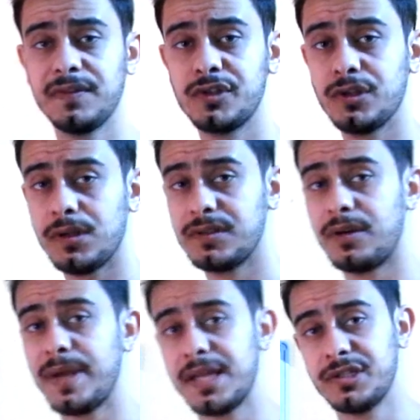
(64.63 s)
fistulas are
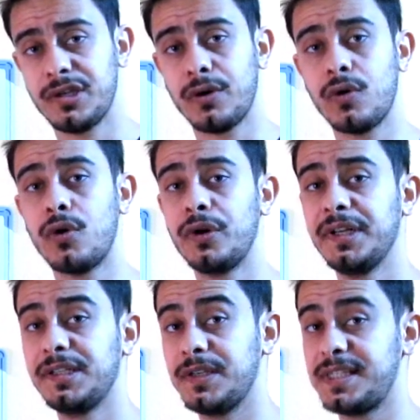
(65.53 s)
managed
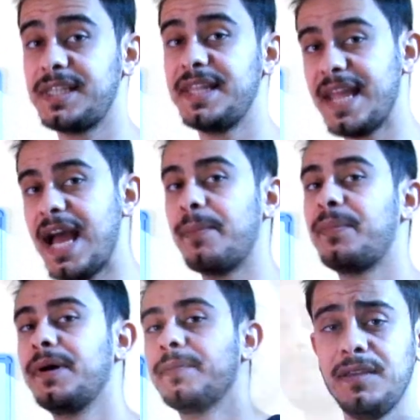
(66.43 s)
according to SNAP.
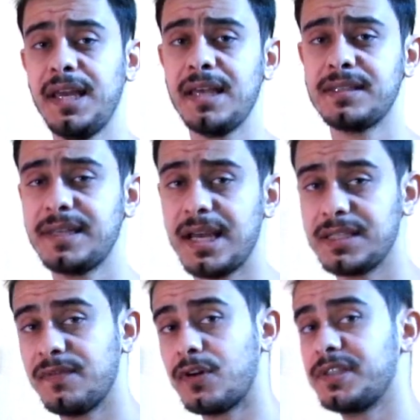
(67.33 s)
The S stands
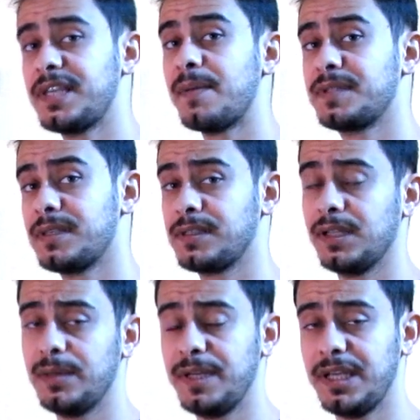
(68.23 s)
for sepsis
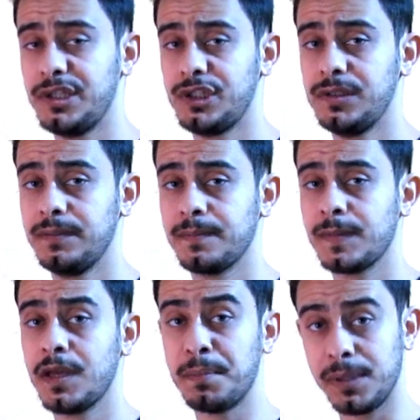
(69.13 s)
elimination,
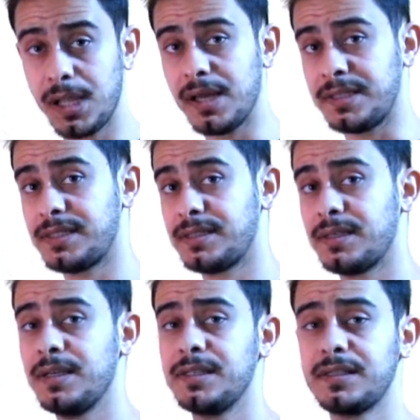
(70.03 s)
plus
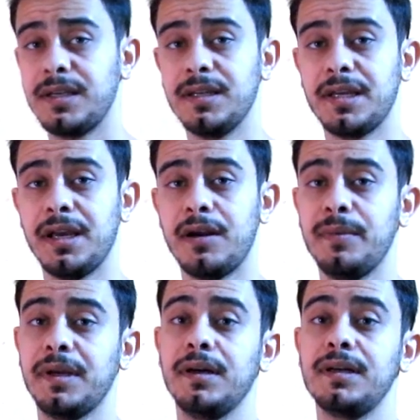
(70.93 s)
skin care,
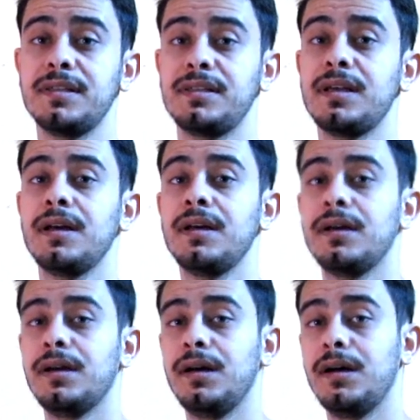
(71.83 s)
because
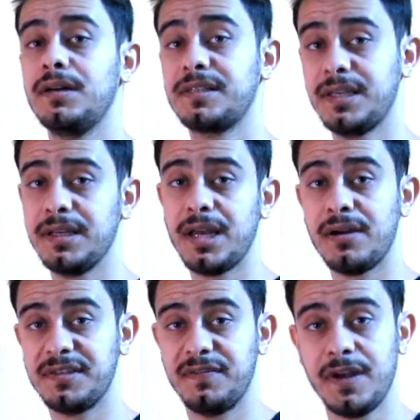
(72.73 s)
uh, skin care
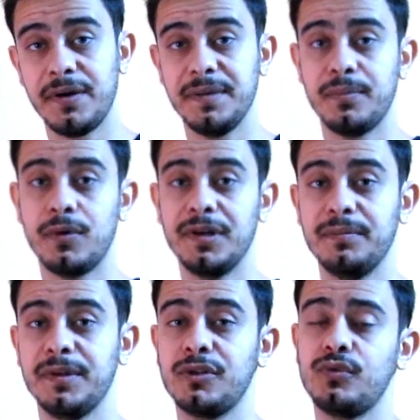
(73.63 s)
is very important
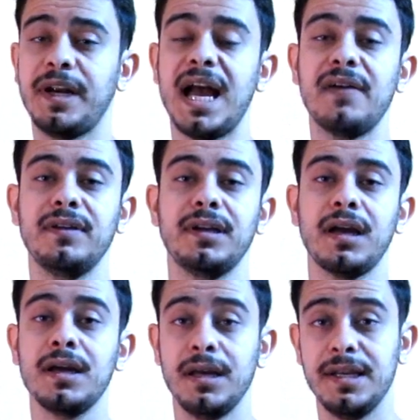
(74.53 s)
because we're having
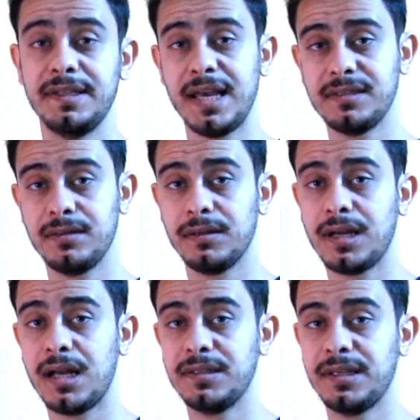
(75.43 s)
intestinal
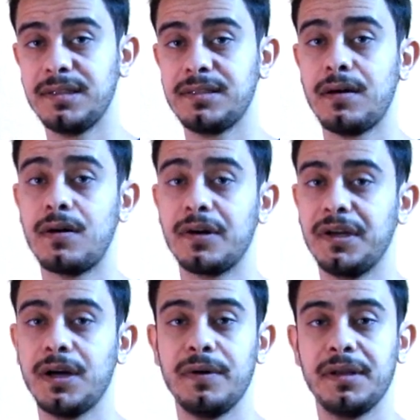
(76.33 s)
contents are
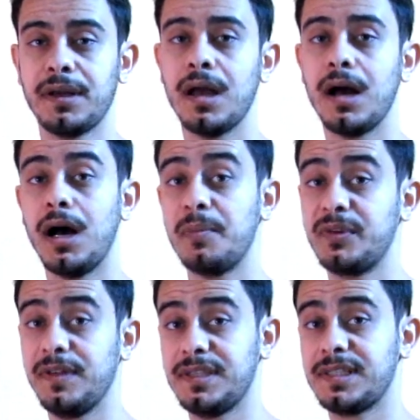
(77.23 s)
going up
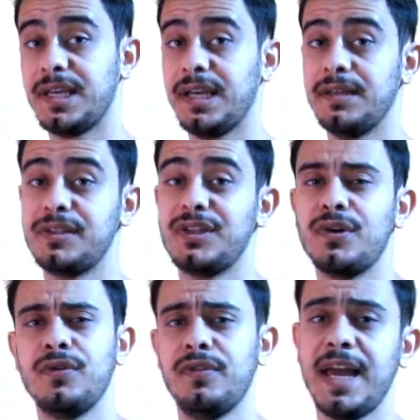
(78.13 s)
to the skin,
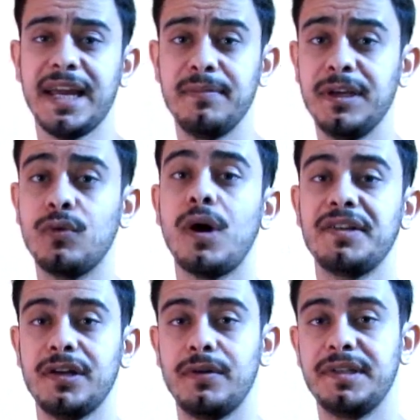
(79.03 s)
so that can be
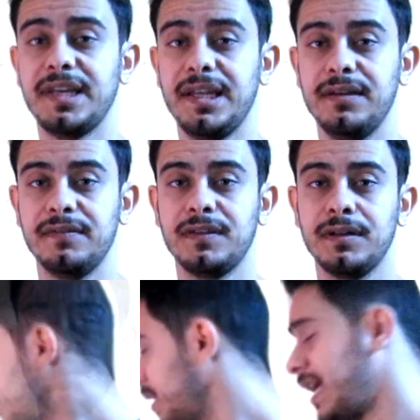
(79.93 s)
quite irritative.
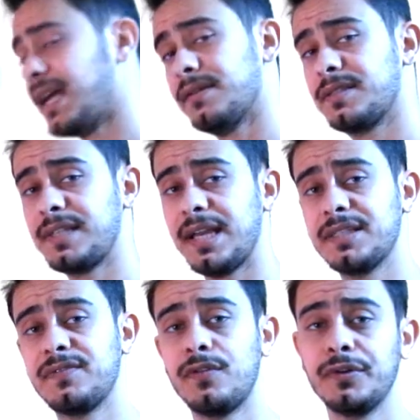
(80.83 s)
The N
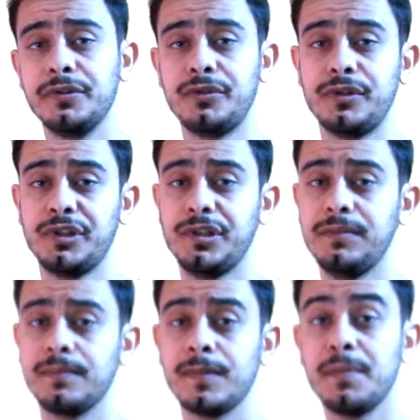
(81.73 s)
stands for
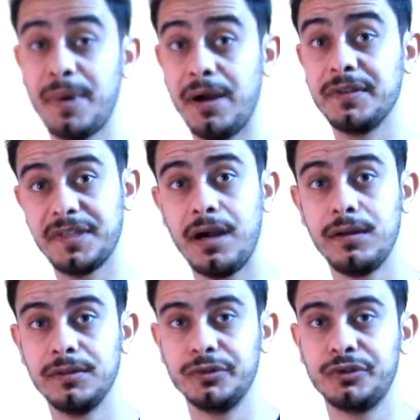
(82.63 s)
nutrition,
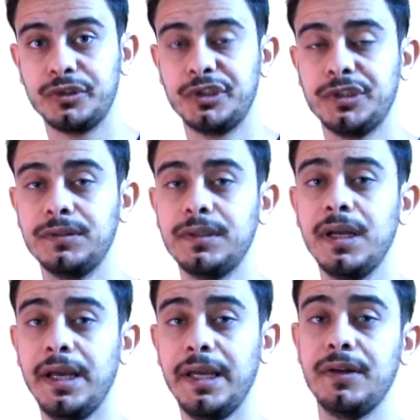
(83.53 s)
parenteral nutrition,
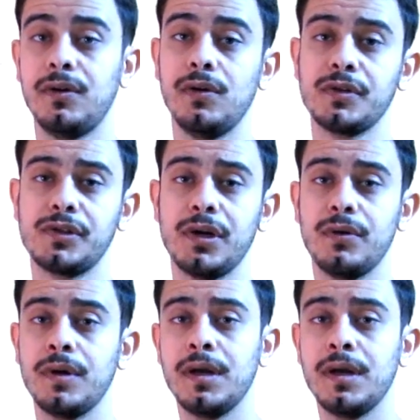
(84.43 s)
and also